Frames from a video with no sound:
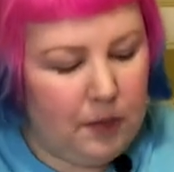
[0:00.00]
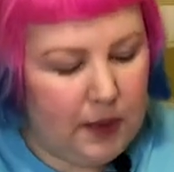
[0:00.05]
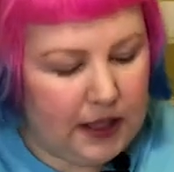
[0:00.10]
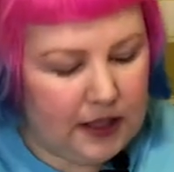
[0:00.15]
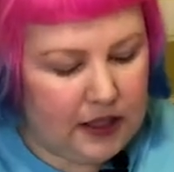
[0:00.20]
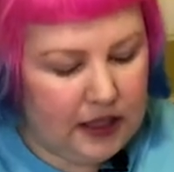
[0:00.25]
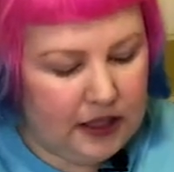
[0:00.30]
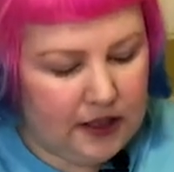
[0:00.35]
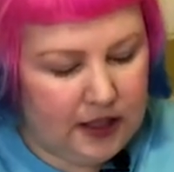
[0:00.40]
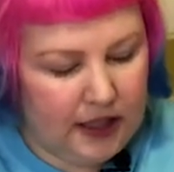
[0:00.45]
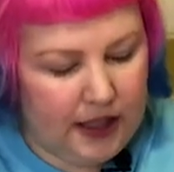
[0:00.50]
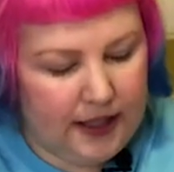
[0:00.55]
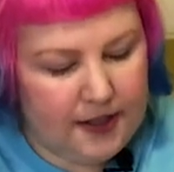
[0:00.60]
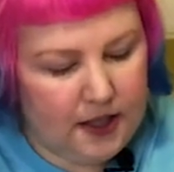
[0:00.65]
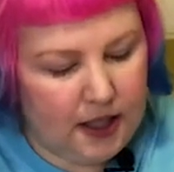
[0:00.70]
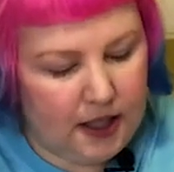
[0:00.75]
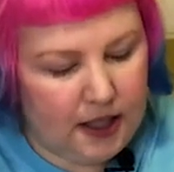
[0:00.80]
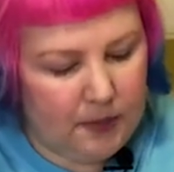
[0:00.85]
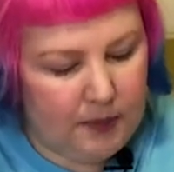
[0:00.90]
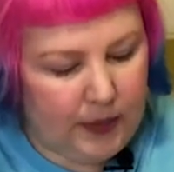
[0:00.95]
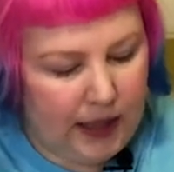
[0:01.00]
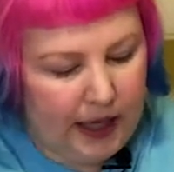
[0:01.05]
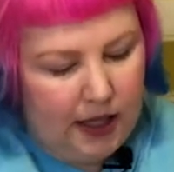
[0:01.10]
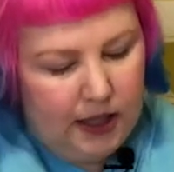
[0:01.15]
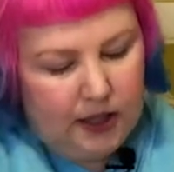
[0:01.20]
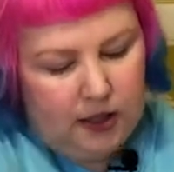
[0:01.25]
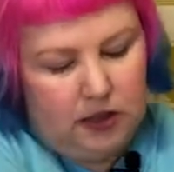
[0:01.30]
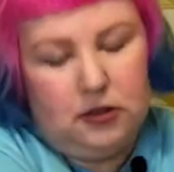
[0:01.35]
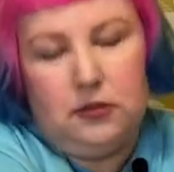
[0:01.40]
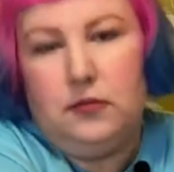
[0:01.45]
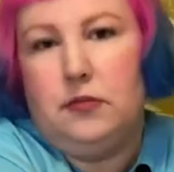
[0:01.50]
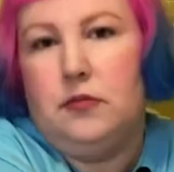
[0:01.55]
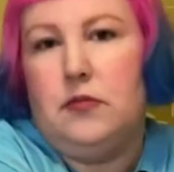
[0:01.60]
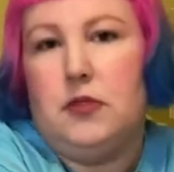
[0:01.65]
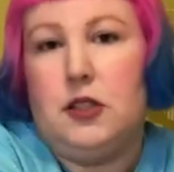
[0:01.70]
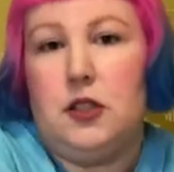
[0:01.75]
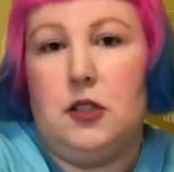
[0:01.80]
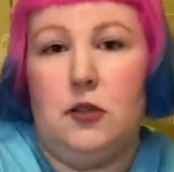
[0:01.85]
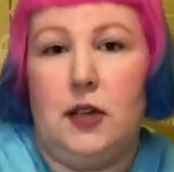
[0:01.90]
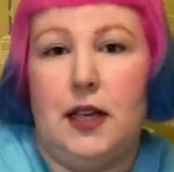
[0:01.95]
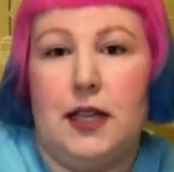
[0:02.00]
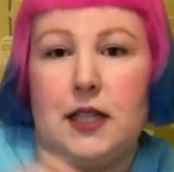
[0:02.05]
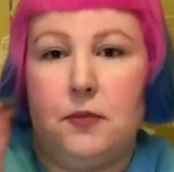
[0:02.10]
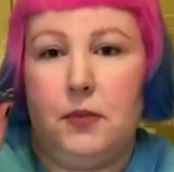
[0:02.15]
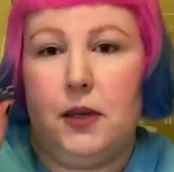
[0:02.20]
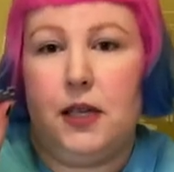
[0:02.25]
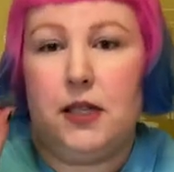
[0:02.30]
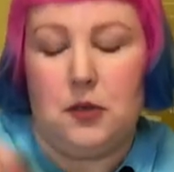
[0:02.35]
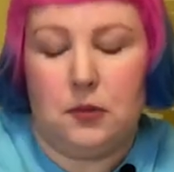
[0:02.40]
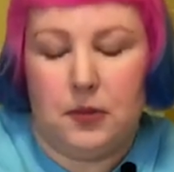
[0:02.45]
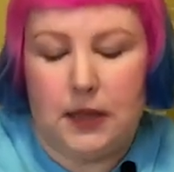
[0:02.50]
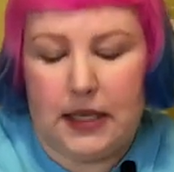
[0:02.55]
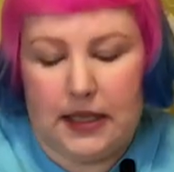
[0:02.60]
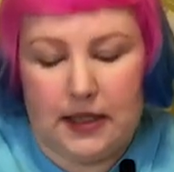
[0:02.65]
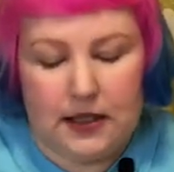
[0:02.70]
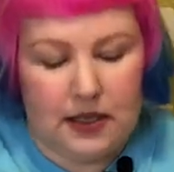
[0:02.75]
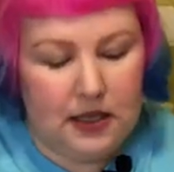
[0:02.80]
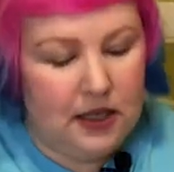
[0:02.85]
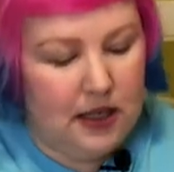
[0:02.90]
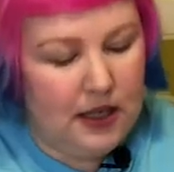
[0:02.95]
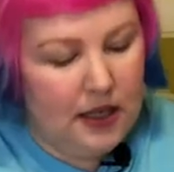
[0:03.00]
But the inside of the bag, oh, still has a puzzle piece.